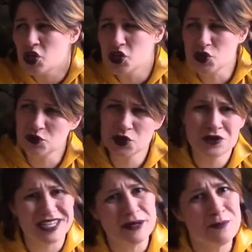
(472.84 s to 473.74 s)
you're
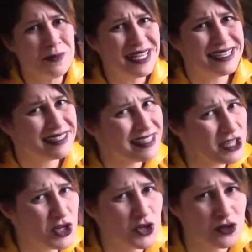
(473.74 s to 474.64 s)
not immediately
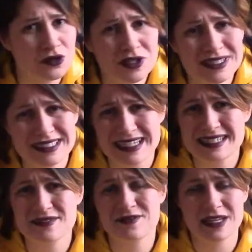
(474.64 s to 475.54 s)
sure that
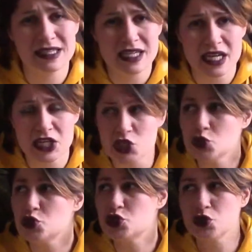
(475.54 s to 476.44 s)
he's a villain.
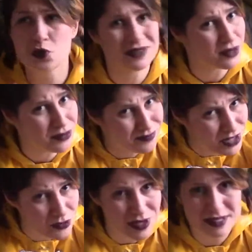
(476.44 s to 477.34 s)

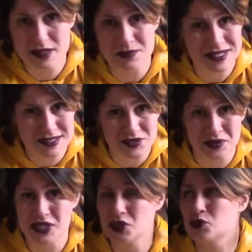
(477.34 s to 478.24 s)
There is the
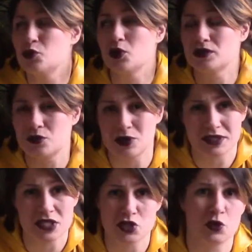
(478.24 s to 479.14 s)
mystery, you wonder what
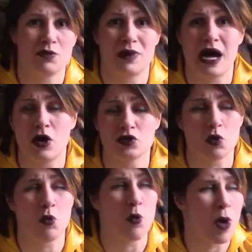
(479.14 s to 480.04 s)
he's all about,
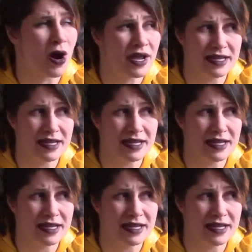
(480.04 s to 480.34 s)
why